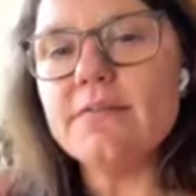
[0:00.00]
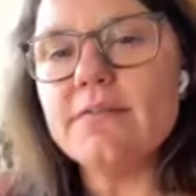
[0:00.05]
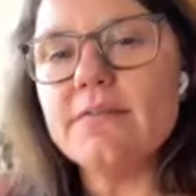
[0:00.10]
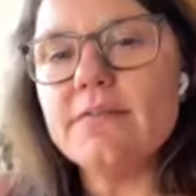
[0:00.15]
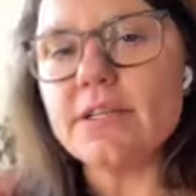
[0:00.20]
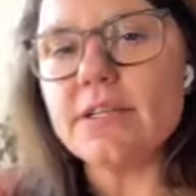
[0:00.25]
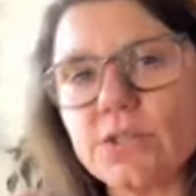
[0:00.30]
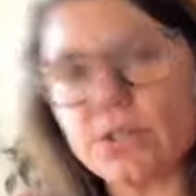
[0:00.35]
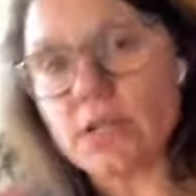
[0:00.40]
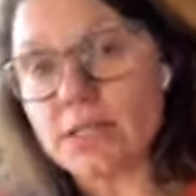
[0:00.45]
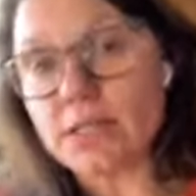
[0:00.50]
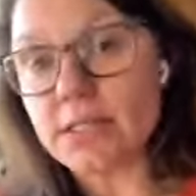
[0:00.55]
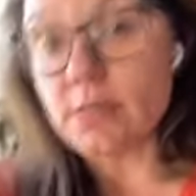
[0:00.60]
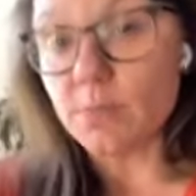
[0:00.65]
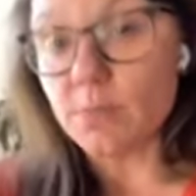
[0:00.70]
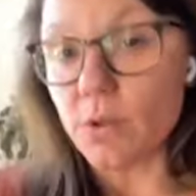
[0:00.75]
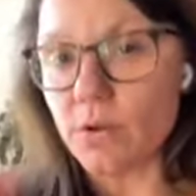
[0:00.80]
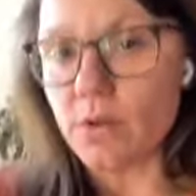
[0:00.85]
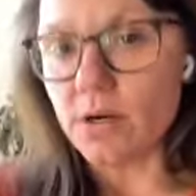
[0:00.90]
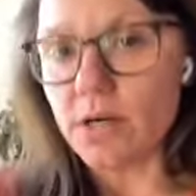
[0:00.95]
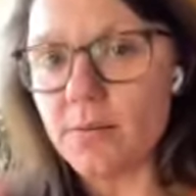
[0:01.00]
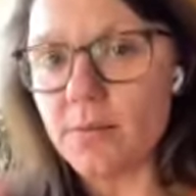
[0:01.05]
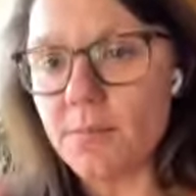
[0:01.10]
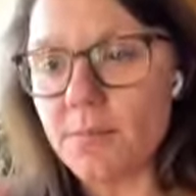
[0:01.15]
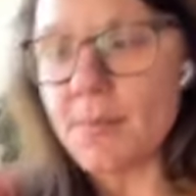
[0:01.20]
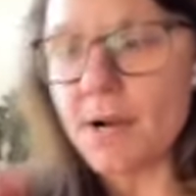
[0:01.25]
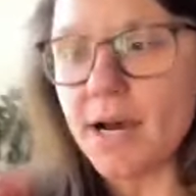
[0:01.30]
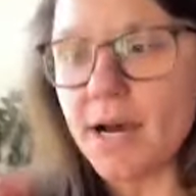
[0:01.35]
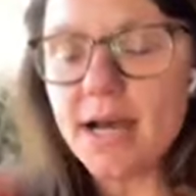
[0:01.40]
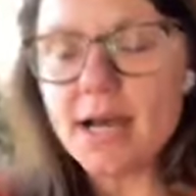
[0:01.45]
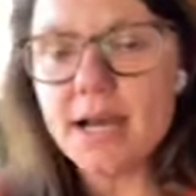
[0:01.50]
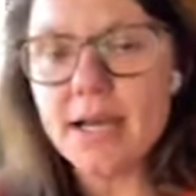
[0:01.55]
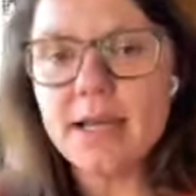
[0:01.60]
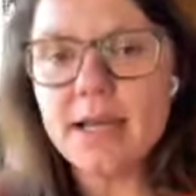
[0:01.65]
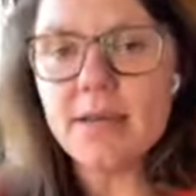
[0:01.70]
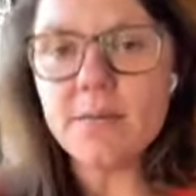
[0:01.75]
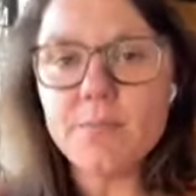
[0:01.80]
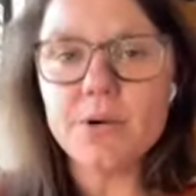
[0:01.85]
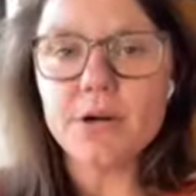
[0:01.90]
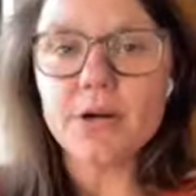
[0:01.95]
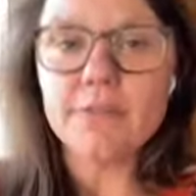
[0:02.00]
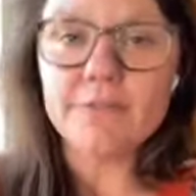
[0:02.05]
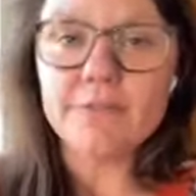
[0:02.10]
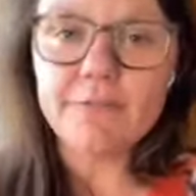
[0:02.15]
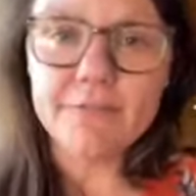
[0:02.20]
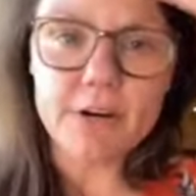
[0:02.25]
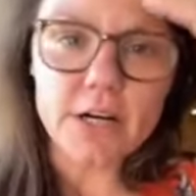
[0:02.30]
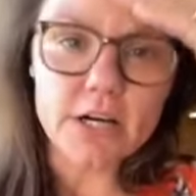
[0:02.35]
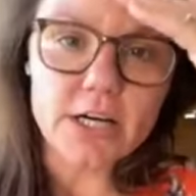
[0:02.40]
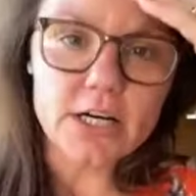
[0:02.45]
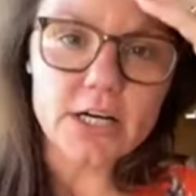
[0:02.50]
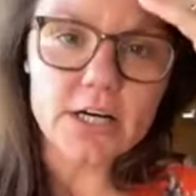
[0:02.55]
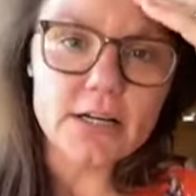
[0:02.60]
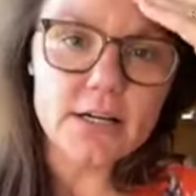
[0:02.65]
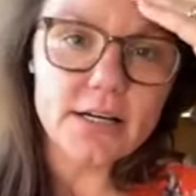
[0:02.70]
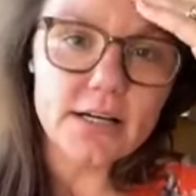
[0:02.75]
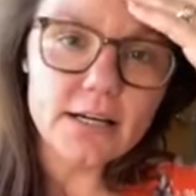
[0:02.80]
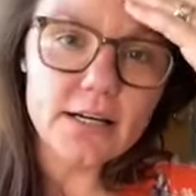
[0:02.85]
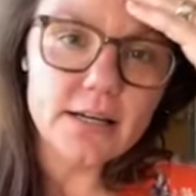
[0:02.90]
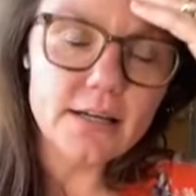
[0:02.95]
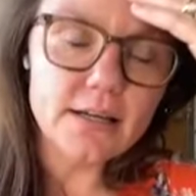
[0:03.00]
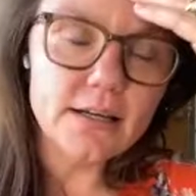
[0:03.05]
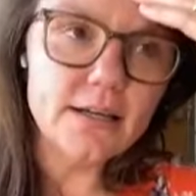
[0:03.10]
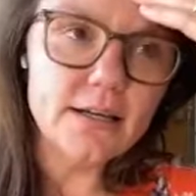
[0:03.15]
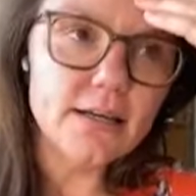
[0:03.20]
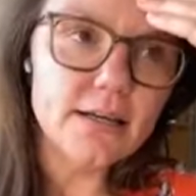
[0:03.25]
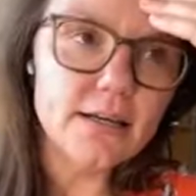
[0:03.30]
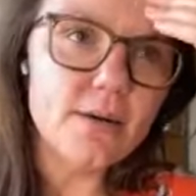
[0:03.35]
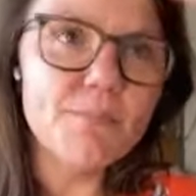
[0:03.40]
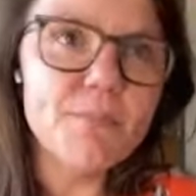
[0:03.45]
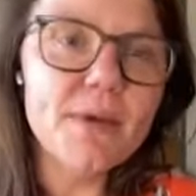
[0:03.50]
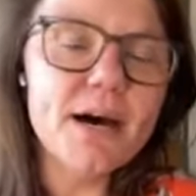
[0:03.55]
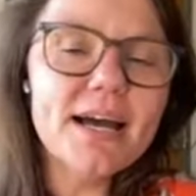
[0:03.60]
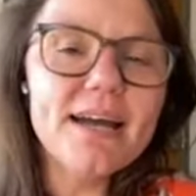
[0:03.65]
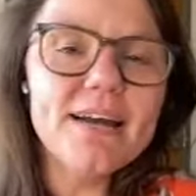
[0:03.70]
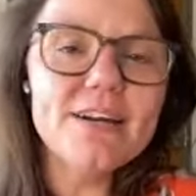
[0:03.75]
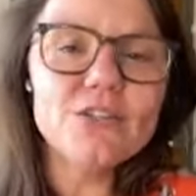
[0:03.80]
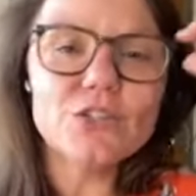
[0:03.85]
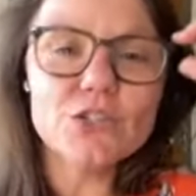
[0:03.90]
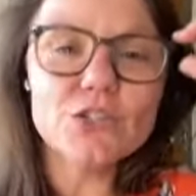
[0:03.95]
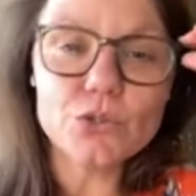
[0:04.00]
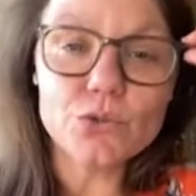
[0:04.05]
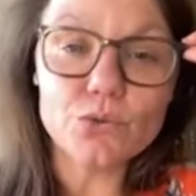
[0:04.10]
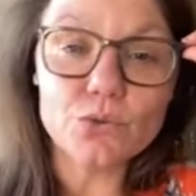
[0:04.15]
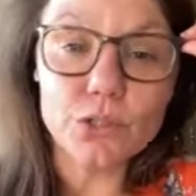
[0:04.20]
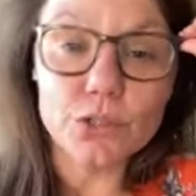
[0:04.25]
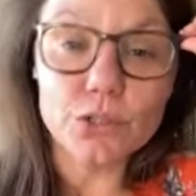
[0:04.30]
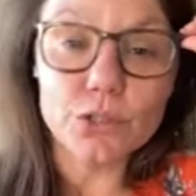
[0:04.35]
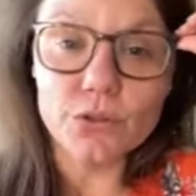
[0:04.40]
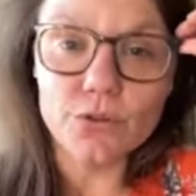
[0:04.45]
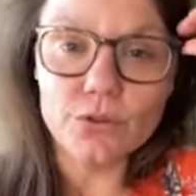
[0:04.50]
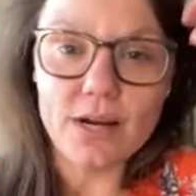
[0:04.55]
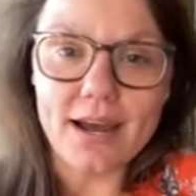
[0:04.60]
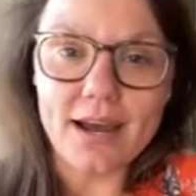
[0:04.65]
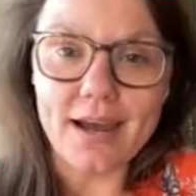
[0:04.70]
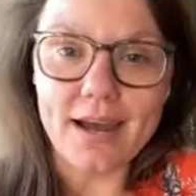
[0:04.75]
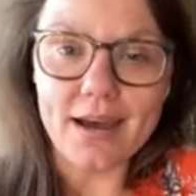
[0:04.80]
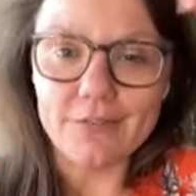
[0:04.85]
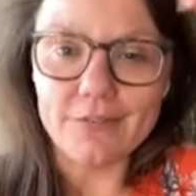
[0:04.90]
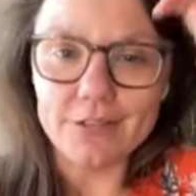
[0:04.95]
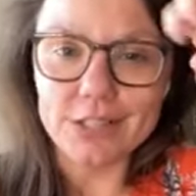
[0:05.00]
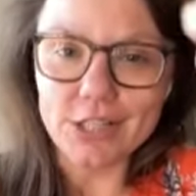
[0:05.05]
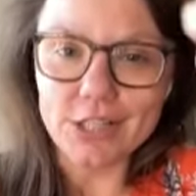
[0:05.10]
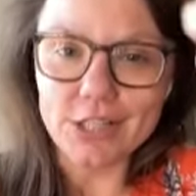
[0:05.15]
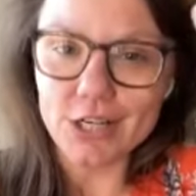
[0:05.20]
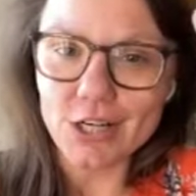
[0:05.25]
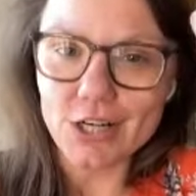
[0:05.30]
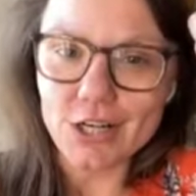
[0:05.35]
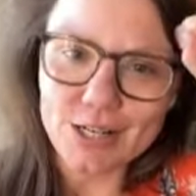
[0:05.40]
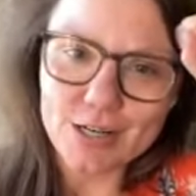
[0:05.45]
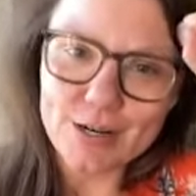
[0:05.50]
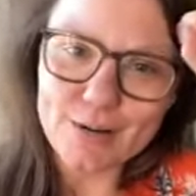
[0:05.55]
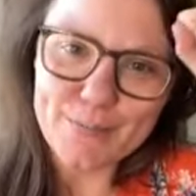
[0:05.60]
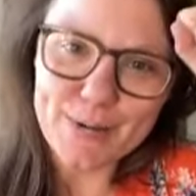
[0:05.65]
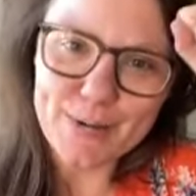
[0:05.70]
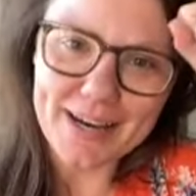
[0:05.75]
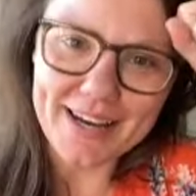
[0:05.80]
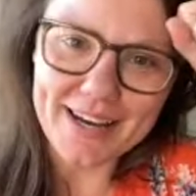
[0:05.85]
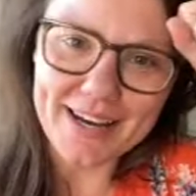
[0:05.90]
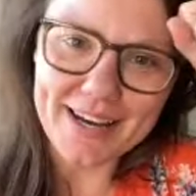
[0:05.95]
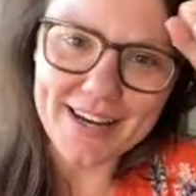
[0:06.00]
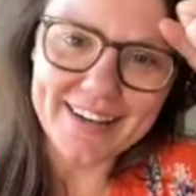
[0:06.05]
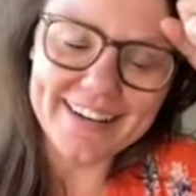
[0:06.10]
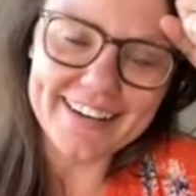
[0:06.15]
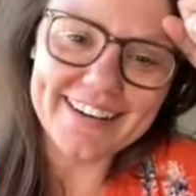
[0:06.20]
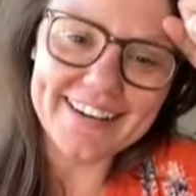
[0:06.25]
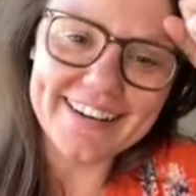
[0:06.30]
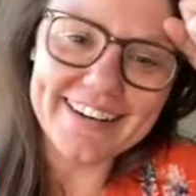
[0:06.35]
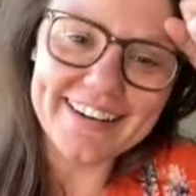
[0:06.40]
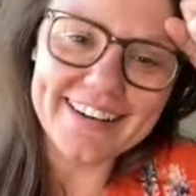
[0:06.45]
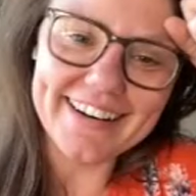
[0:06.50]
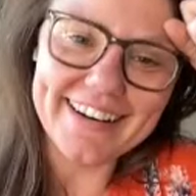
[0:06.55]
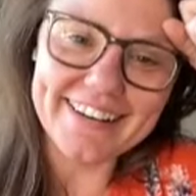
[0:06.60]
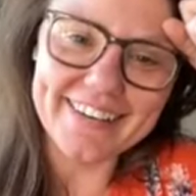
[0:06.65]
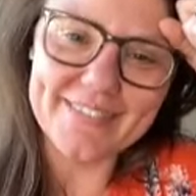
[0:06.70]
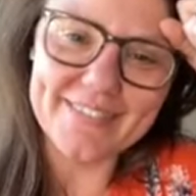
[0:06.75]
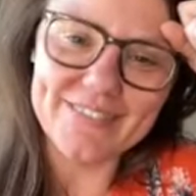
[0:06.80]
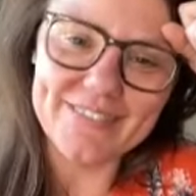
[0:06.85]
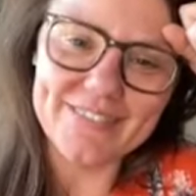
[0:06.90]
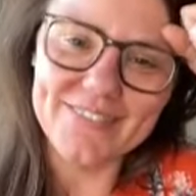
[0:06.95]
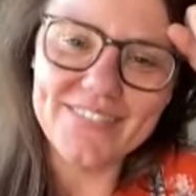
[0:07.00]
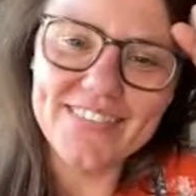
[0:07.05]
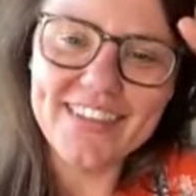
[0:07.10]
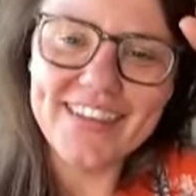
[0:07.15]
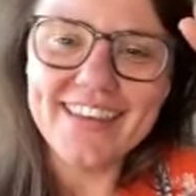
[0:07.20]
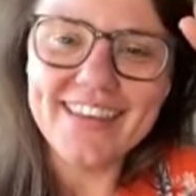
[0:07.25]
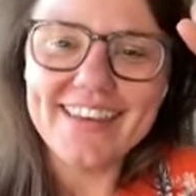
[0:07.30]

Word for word: investors across the board. My preferred my true avatar buyer um,